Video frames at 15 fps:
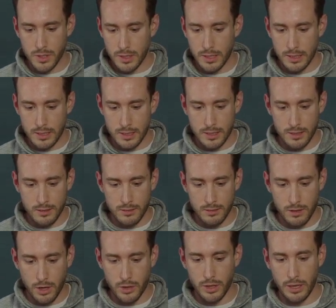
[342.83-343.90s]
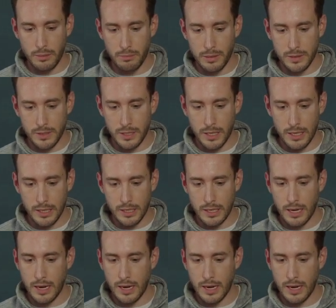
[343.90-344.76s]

it's currently building it,